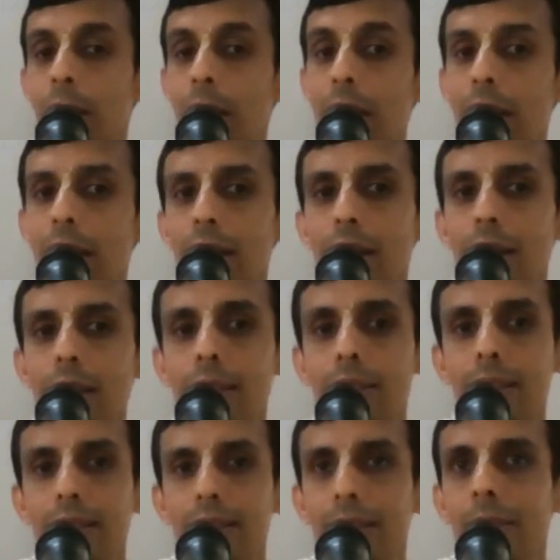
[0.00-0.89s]
But
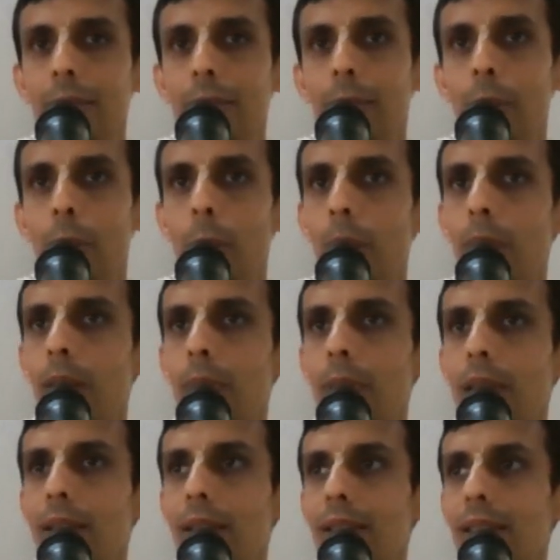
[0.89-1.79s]
here,
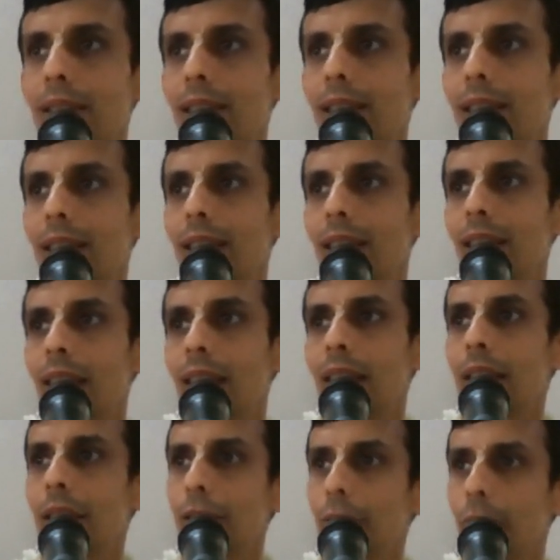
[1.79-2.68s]
problem is,
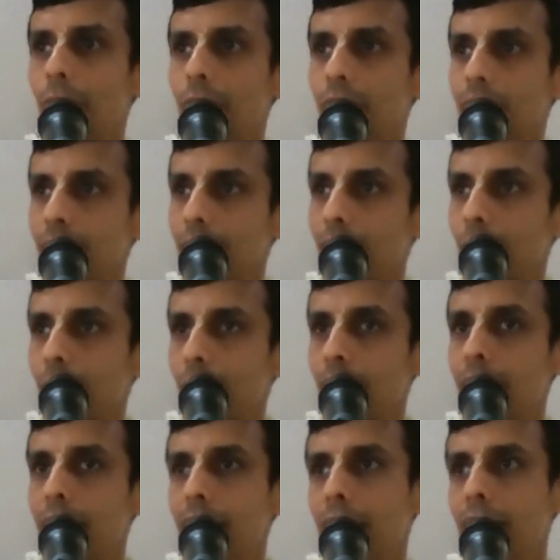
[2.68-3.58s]
he is falling
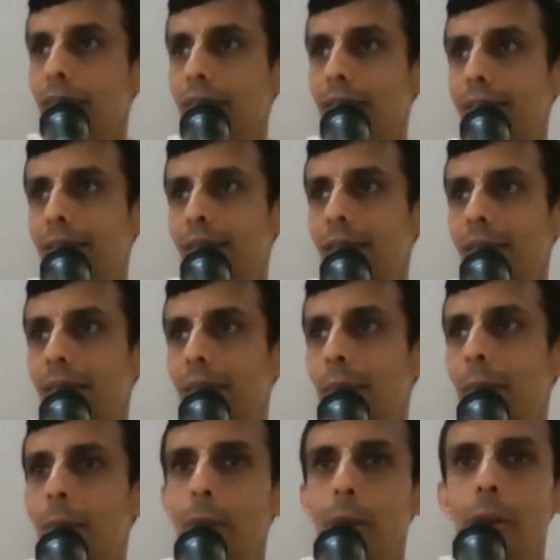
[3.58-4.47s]
down little.
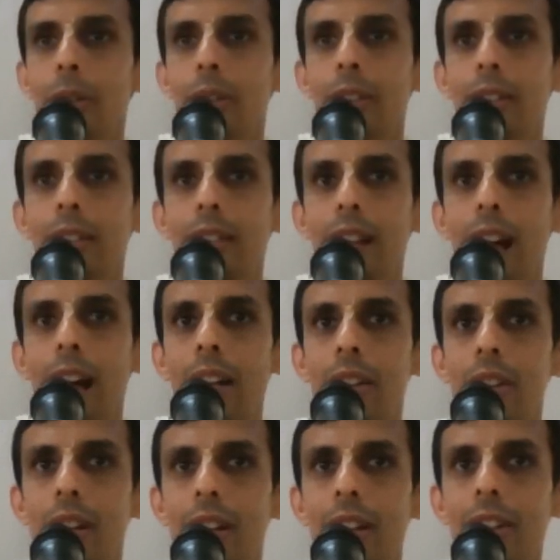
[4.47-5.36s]
Because
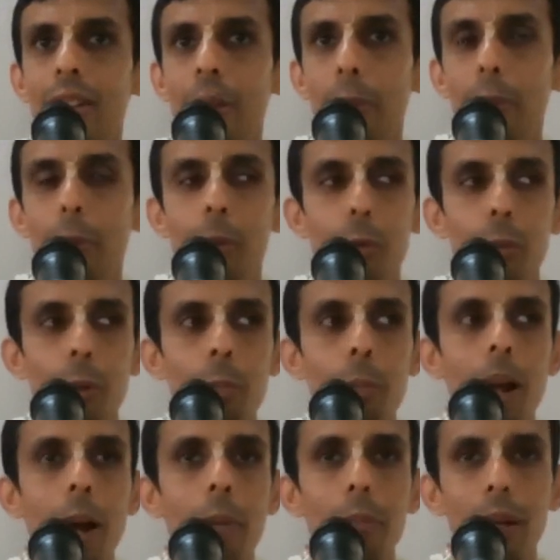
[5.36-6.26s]
Acharya is supposed to
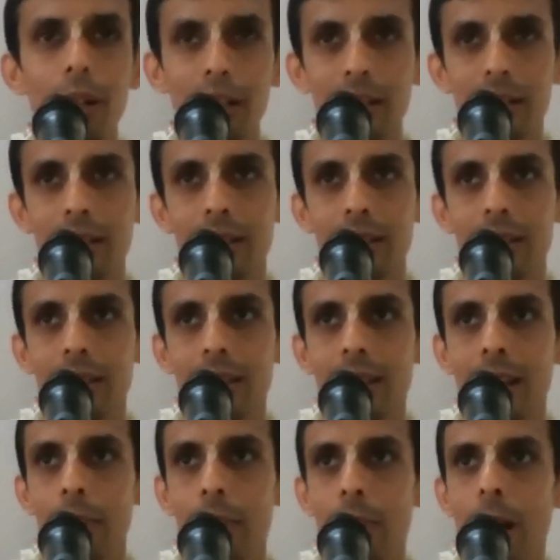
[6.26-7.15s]
be Brahmana.
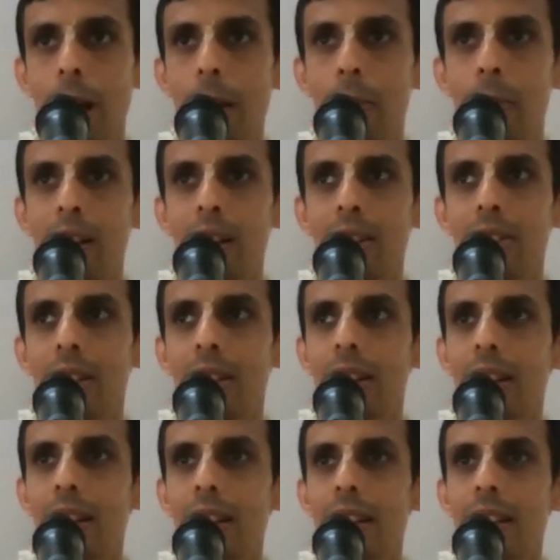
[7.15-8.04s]
And Brahmana
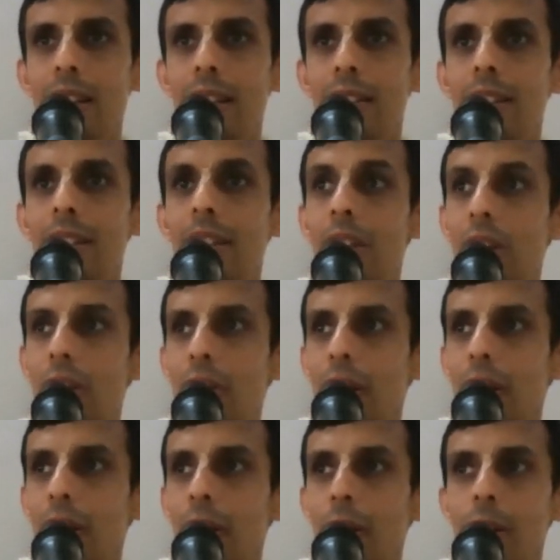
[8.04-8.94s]
generally is a
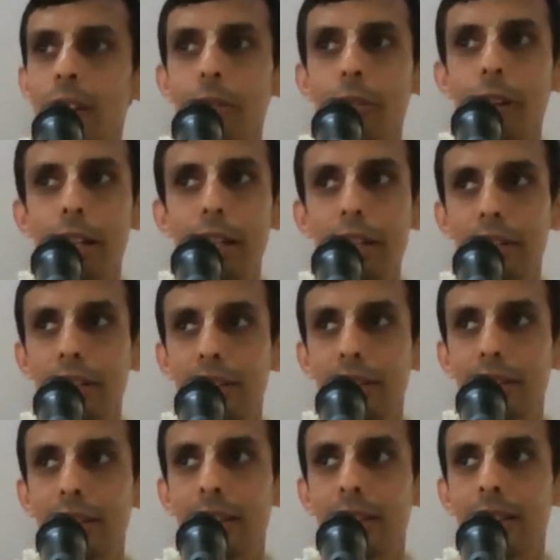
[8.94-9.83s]
teacher, not a
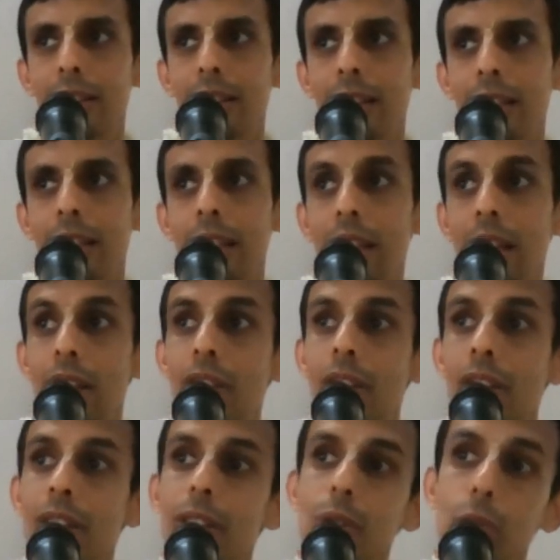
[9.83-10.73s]
fighter. He
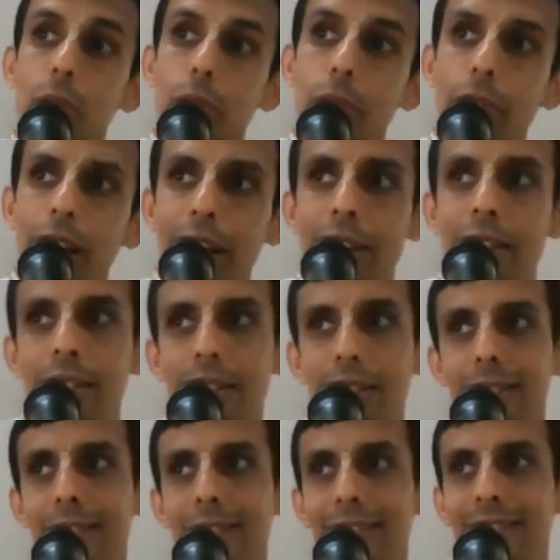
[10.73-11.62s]
teaches to
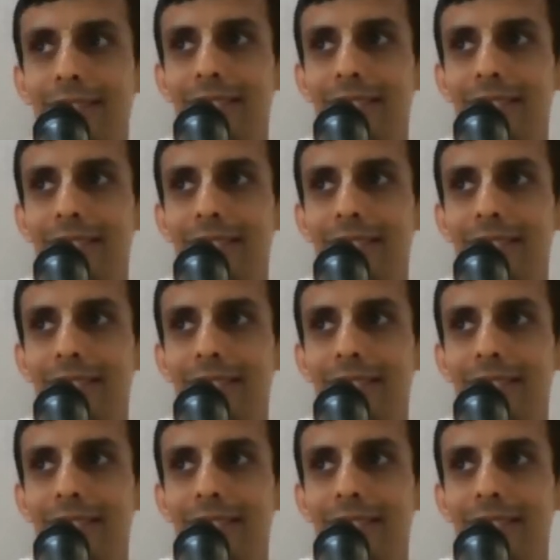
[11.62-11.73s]
fight.